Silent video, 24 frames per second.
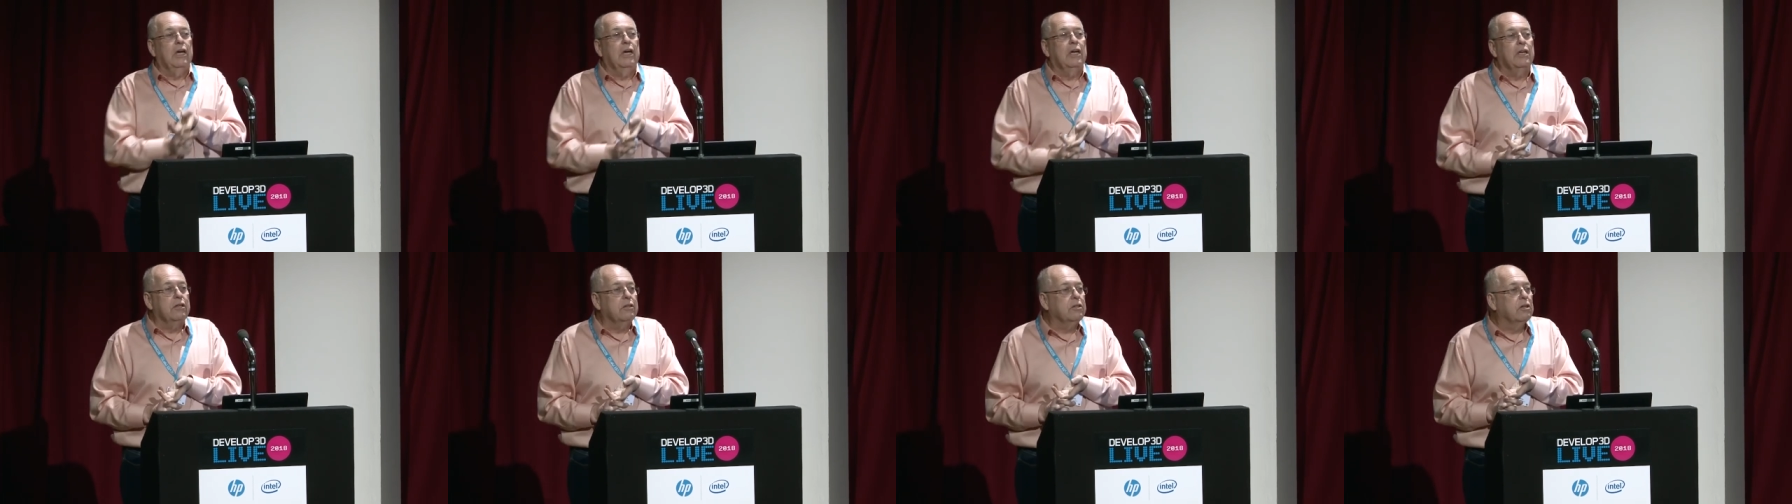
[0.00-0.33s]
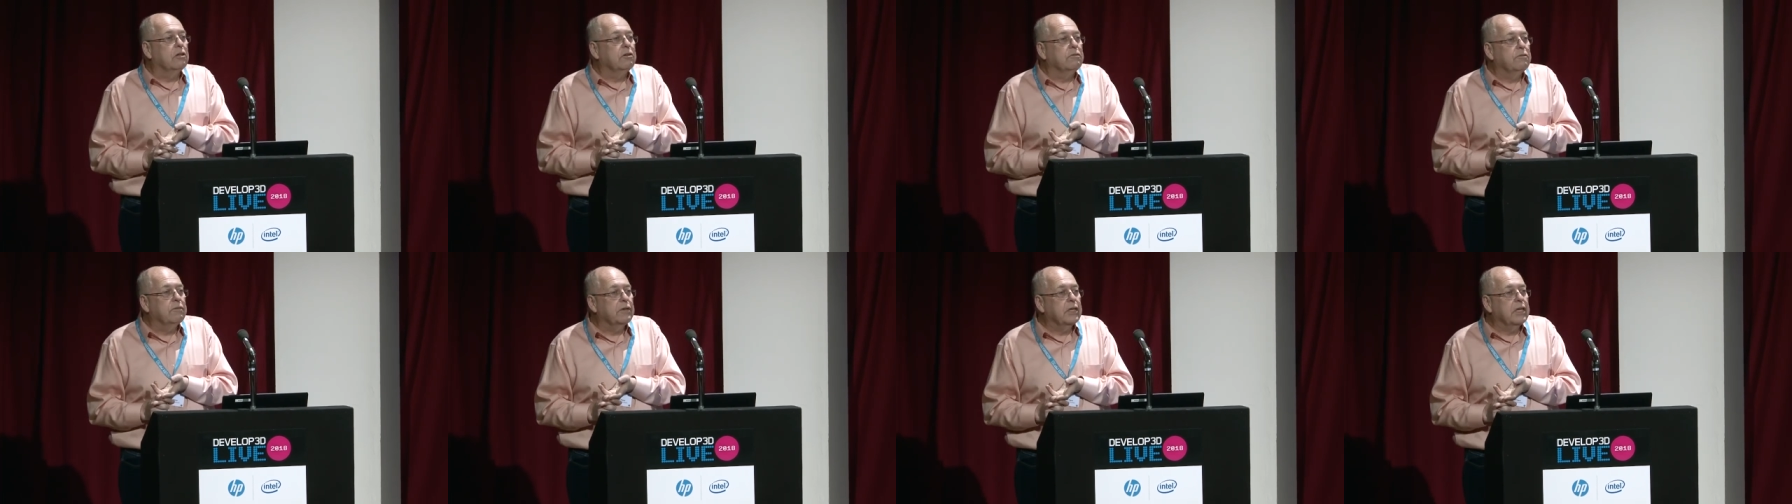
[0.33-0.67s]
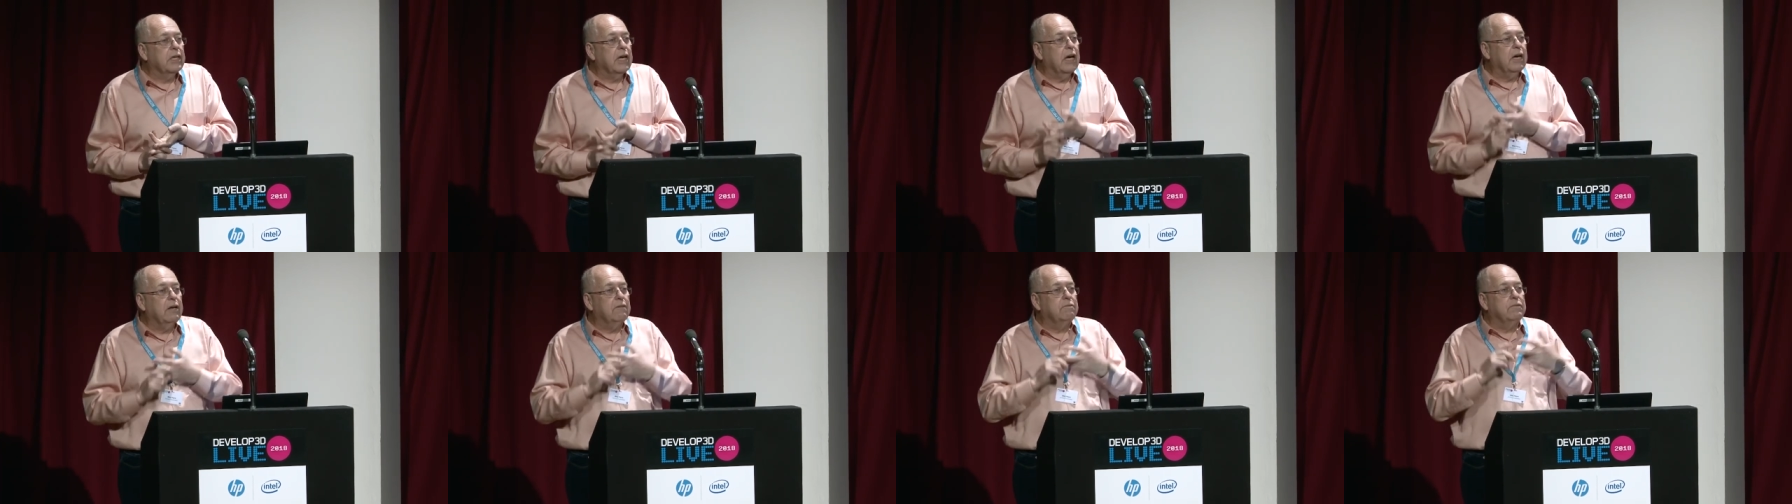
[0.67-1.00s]
you know,
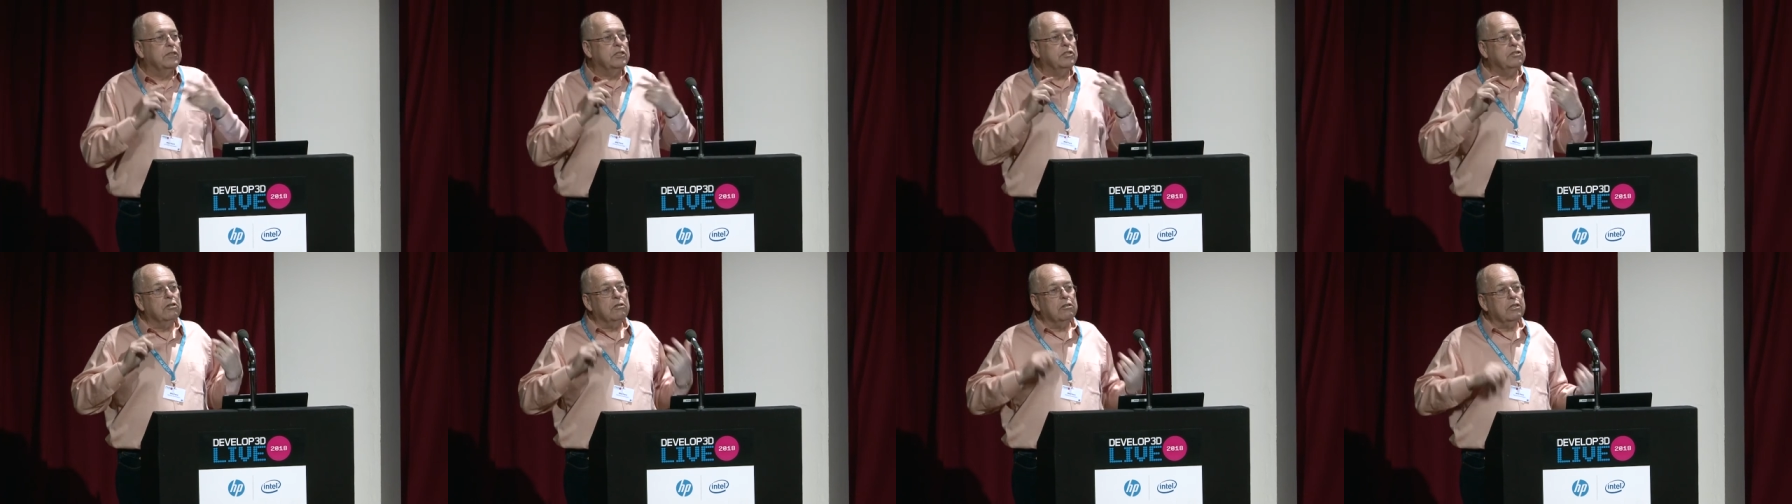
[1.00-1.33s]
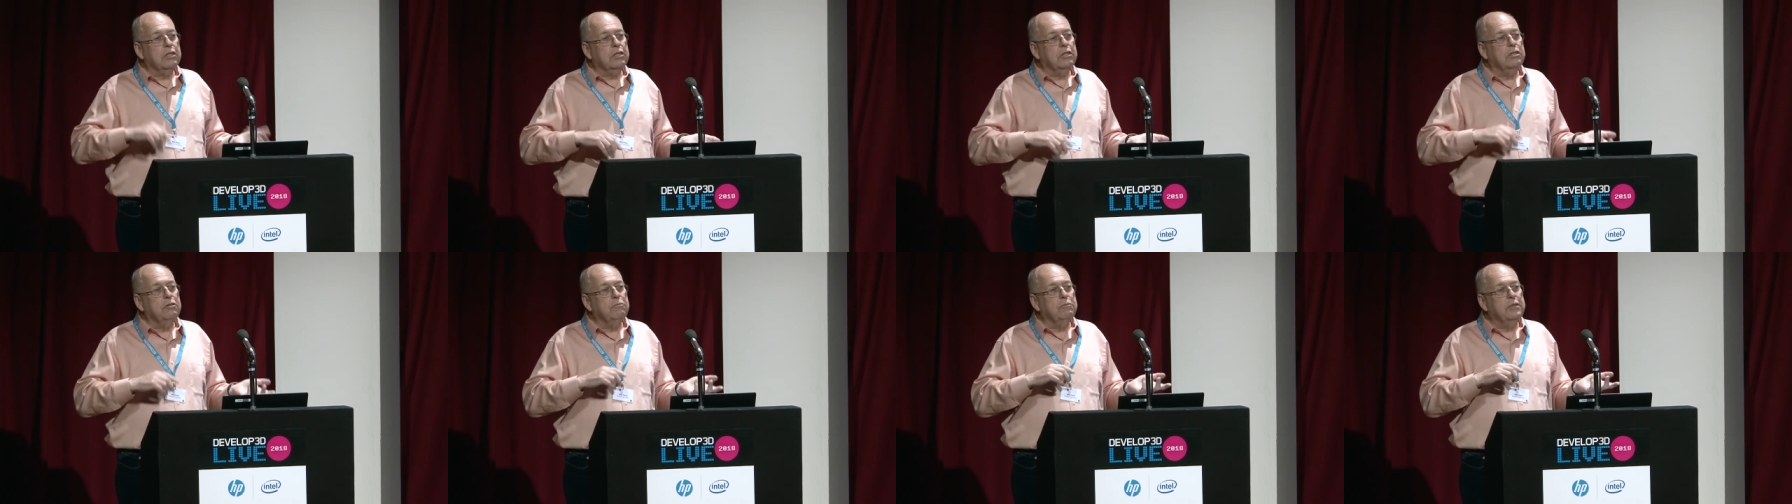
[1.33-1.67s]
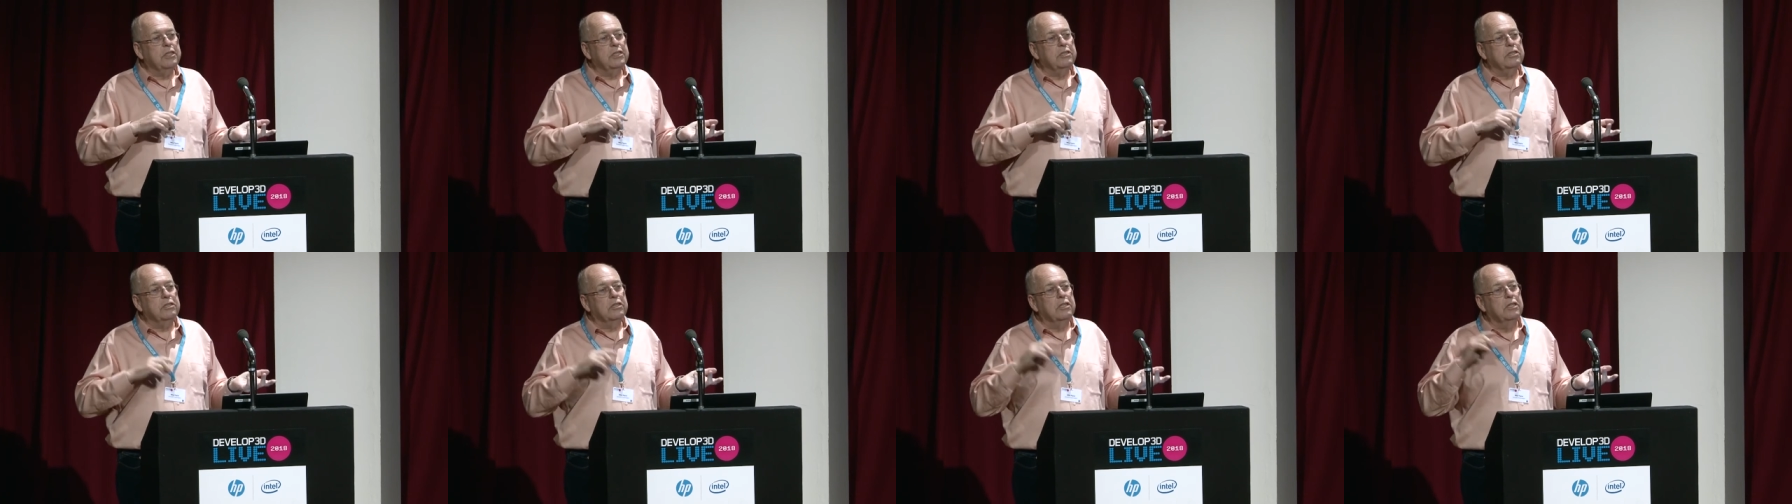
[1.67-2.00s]
the
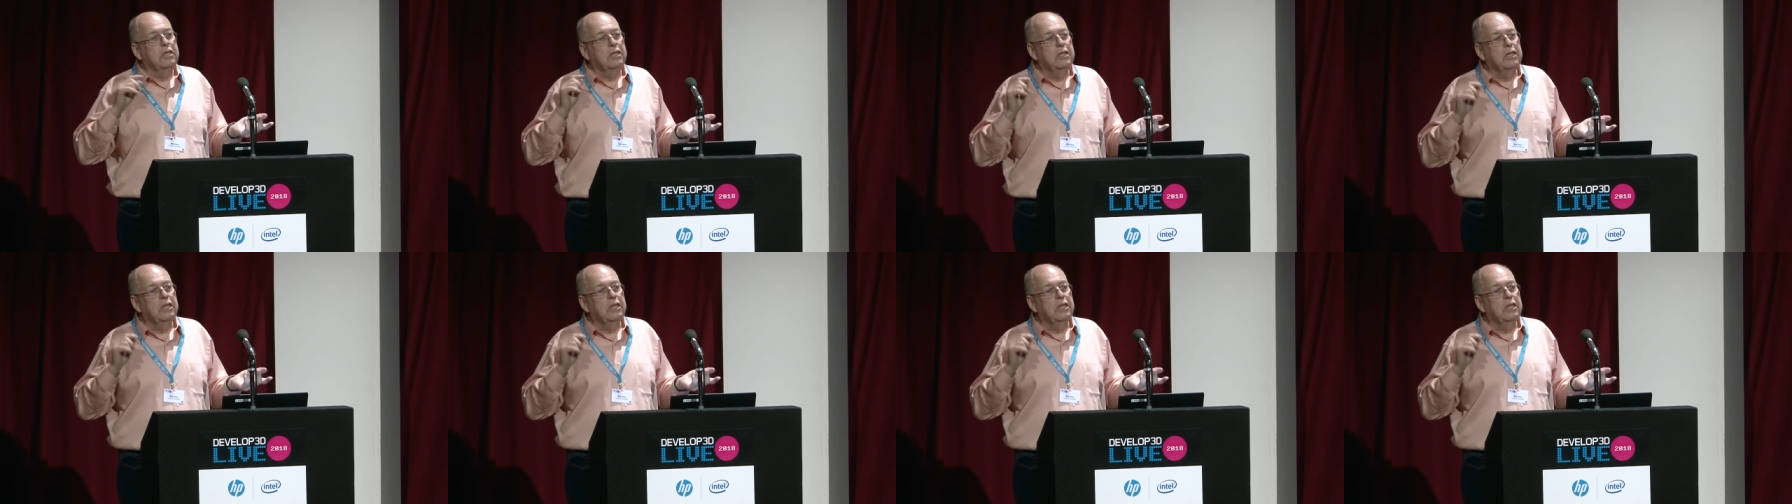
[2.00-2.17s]
document